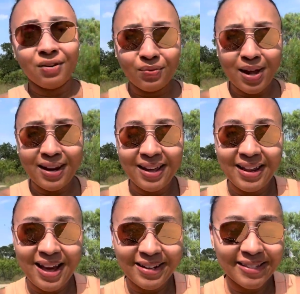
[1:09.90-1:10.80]
ready to get
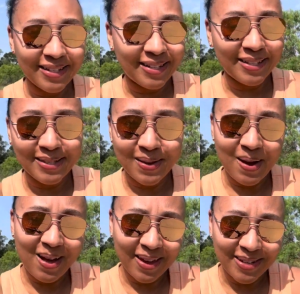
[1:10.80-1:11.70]
out of the sun, so
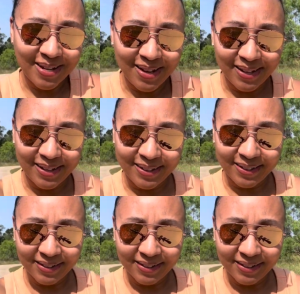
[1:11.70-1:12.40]
I'll catch y'all later.